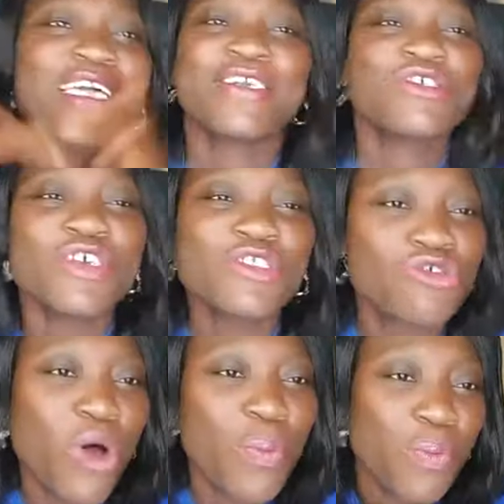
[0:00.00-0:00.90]
okay,
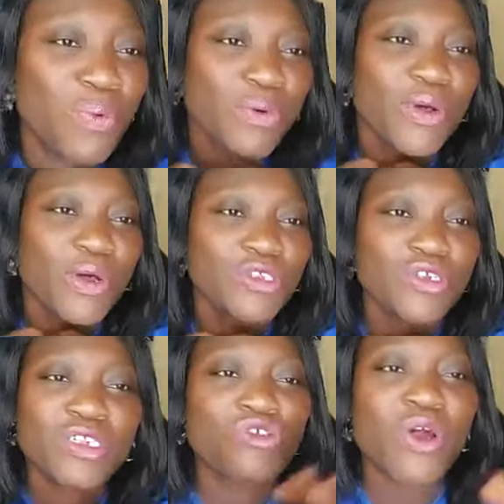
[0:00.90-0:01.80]
just drop
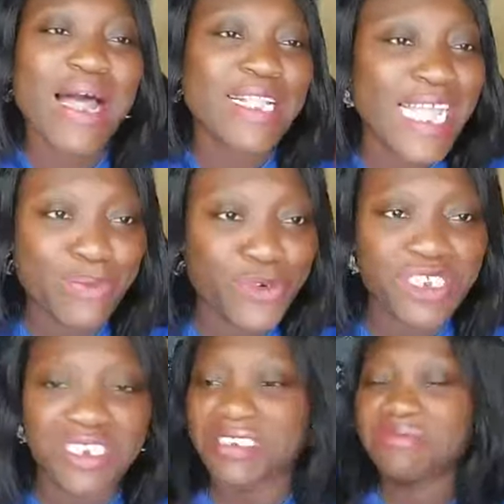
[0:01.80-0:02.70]
an
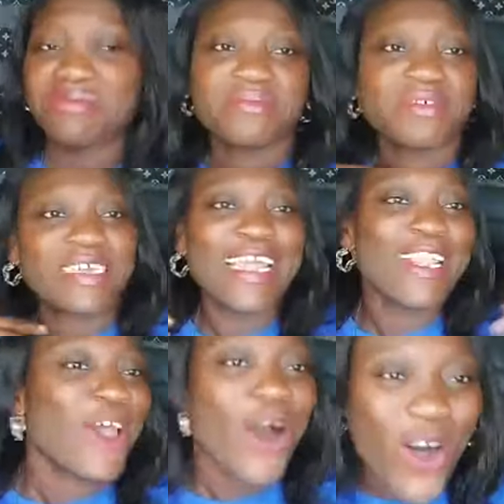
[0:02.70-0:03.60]
emoji,
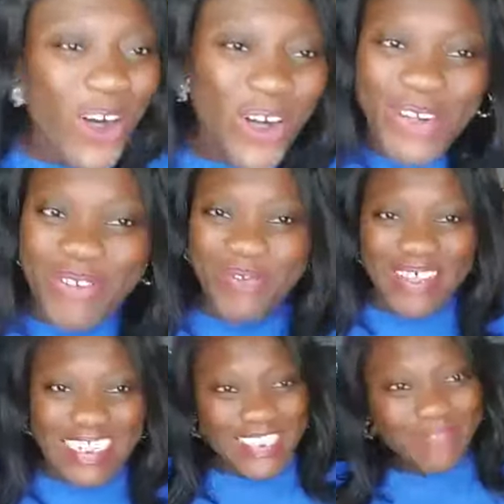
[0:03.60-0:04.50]
a
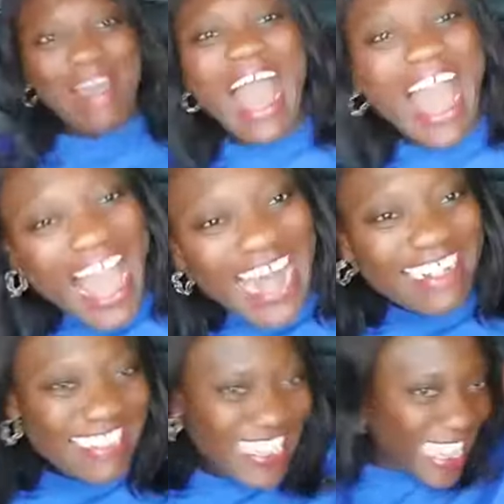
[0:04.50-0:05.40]
love, a
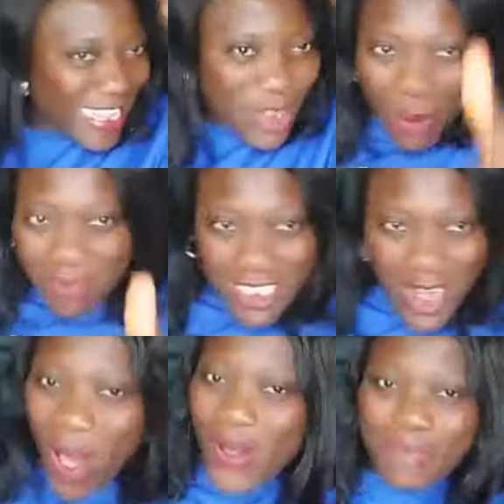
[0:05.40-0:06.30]
smile, a
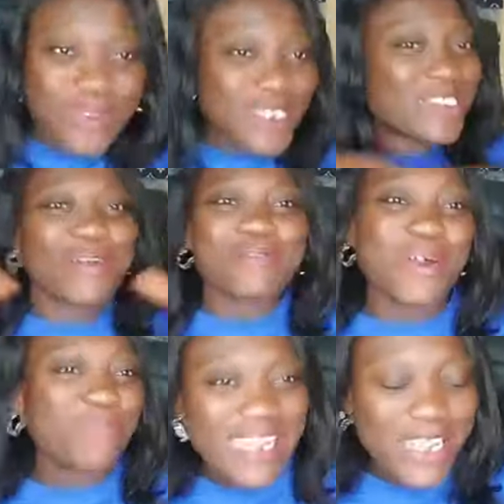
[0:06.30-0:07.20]
thumbs up. Just
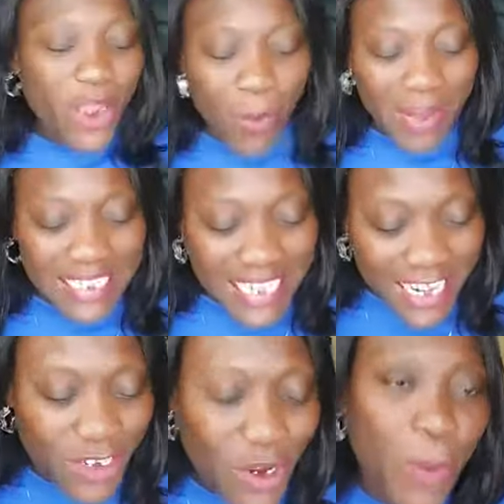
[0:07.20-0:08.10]
drop something in the comment
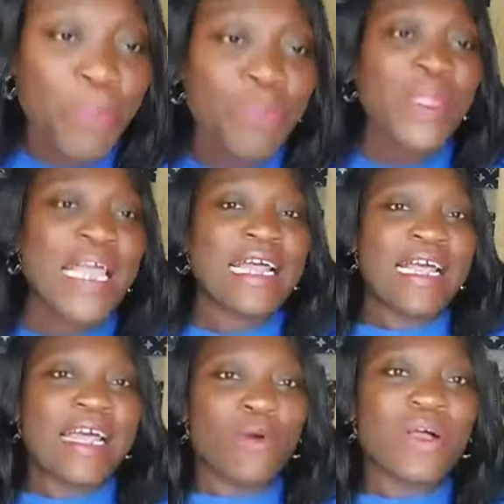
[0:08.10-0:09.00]
section.
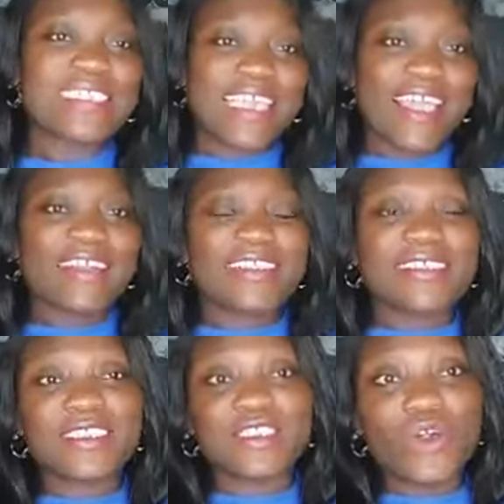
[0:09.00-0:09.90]
Once
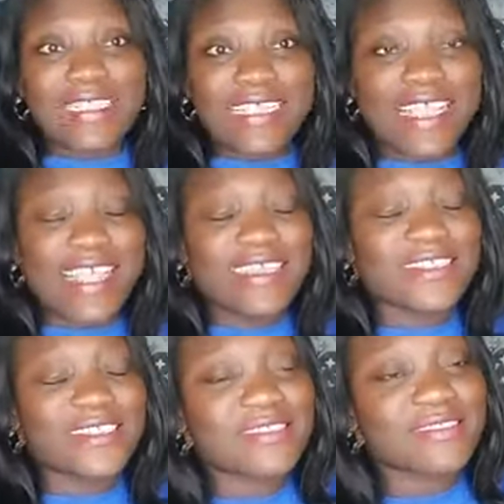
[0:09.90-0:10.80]
again, this Sunday
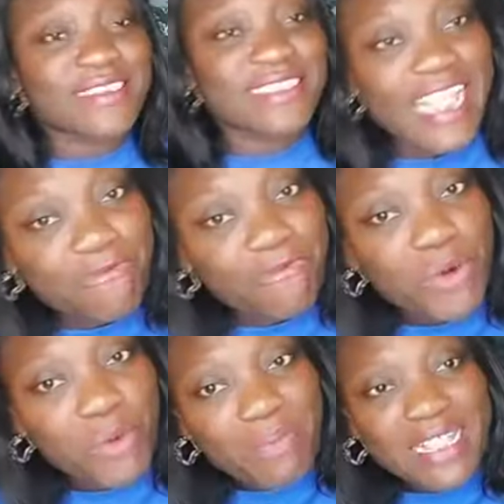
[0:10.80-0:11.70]
is the
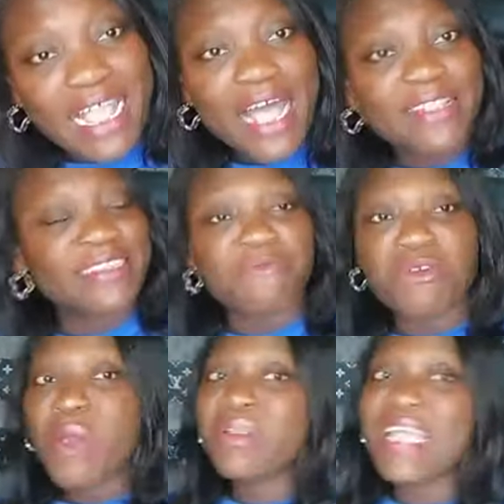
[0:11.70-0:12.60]
debt-free webinar. The debt-free